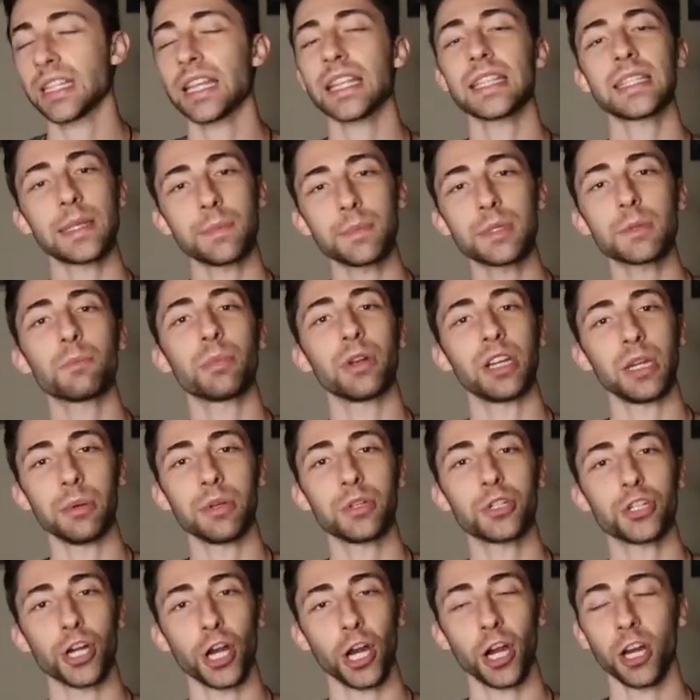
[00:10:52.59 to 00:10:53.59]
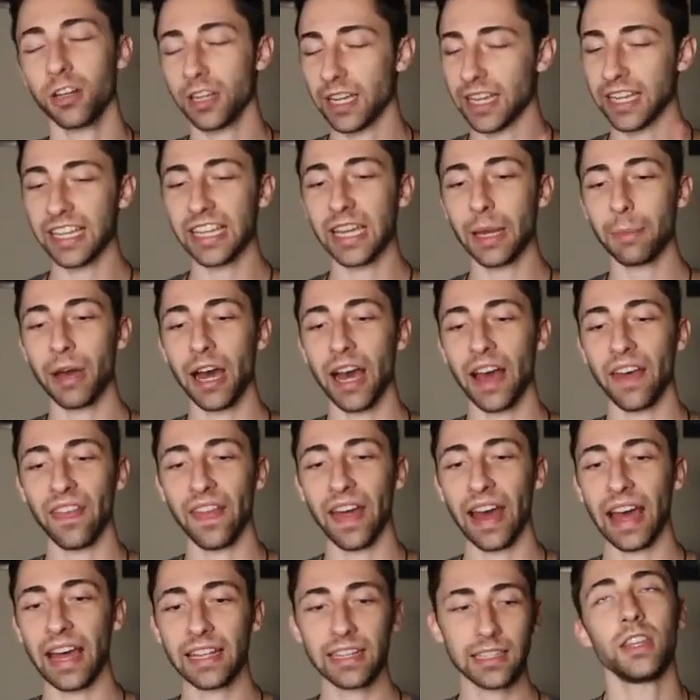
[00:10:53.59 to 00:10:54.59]
That seems pretty mature, I can get behind
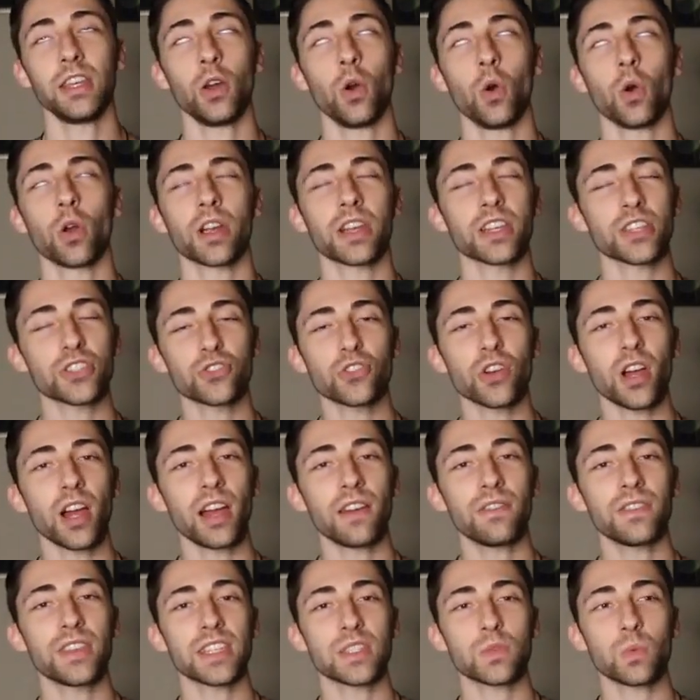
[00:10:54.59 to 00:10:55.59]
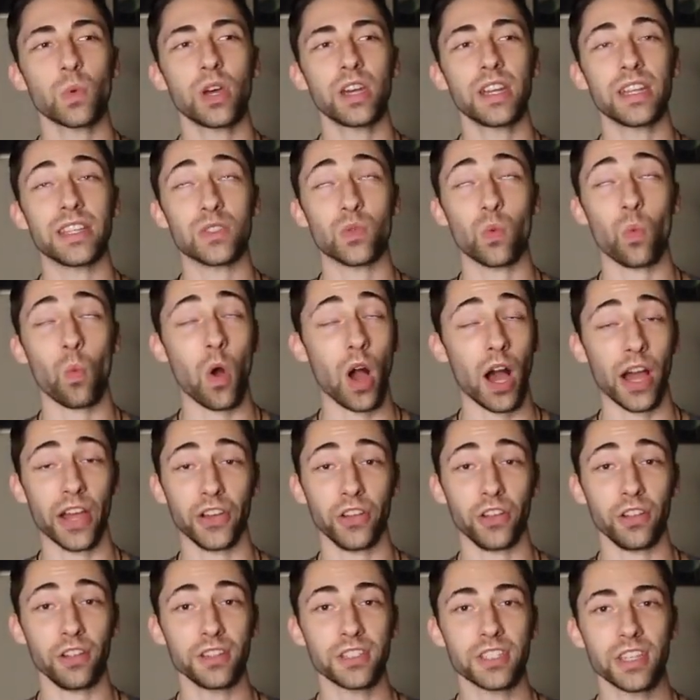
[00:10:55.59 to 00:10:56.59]
that. The orchestra of this one is
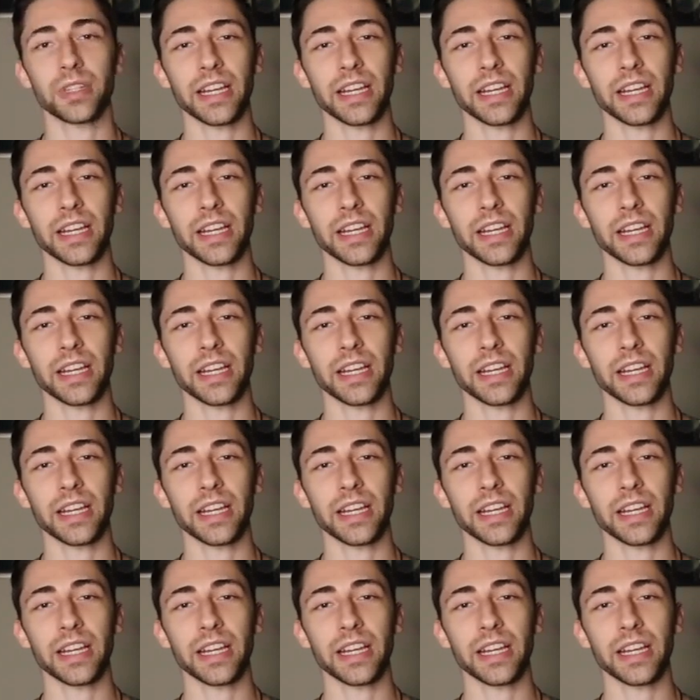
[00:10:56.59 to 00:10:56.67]
wild.